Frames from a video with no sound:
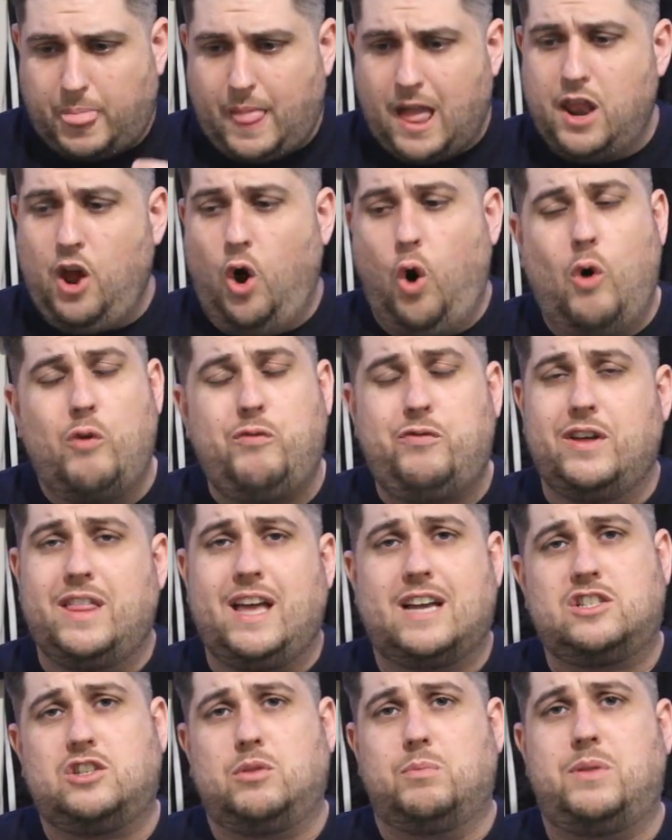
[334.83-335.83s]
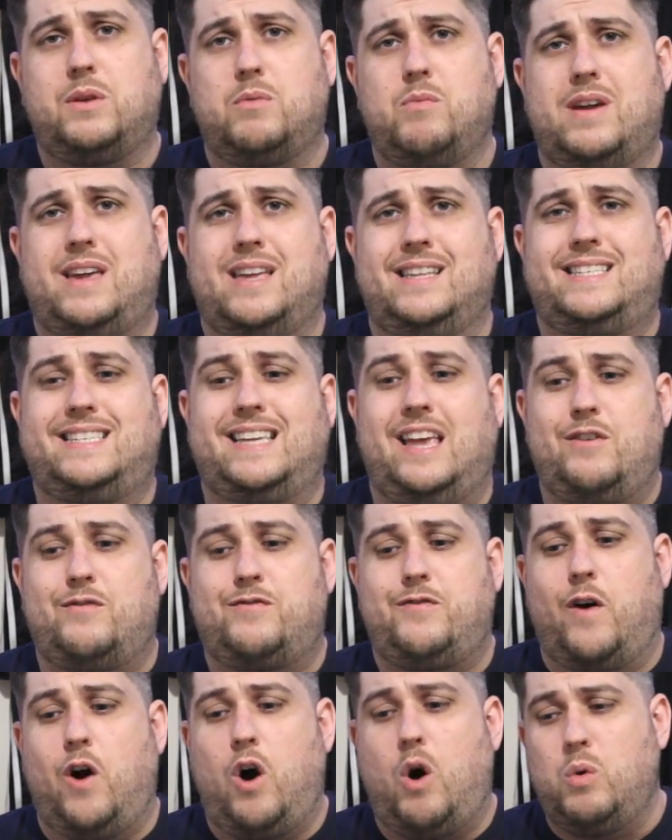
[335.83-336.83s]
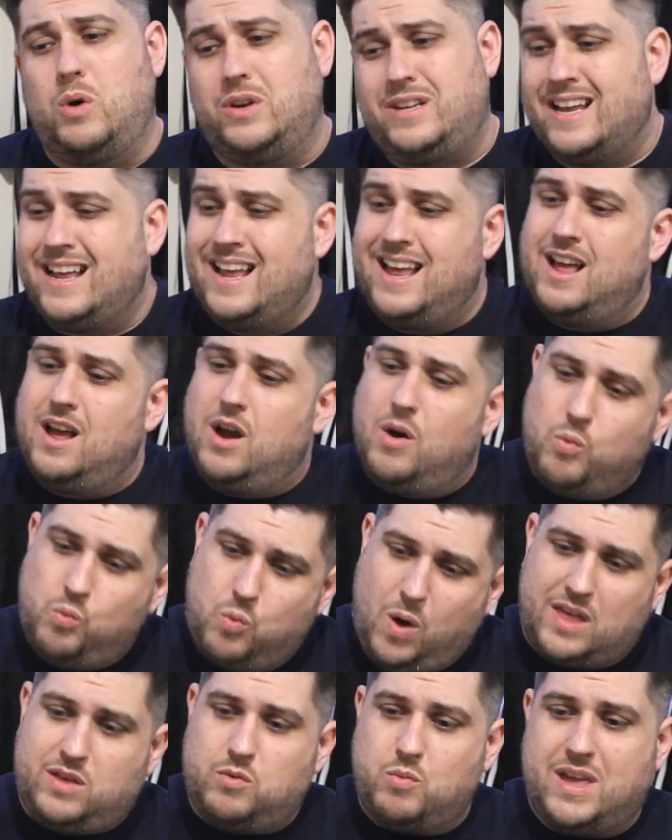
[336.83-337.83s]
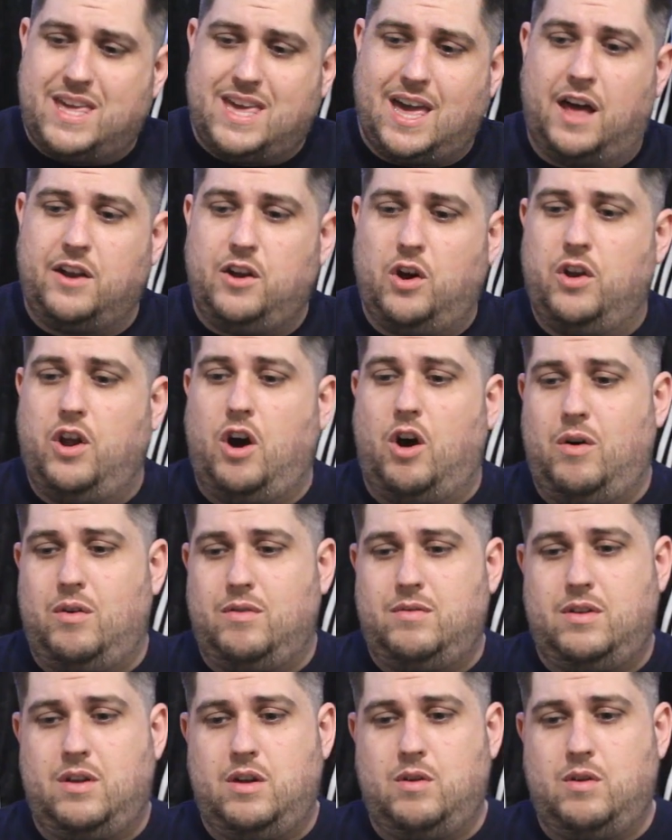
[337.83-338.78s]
And hopefully that's something we can take forward. Whether we can or not,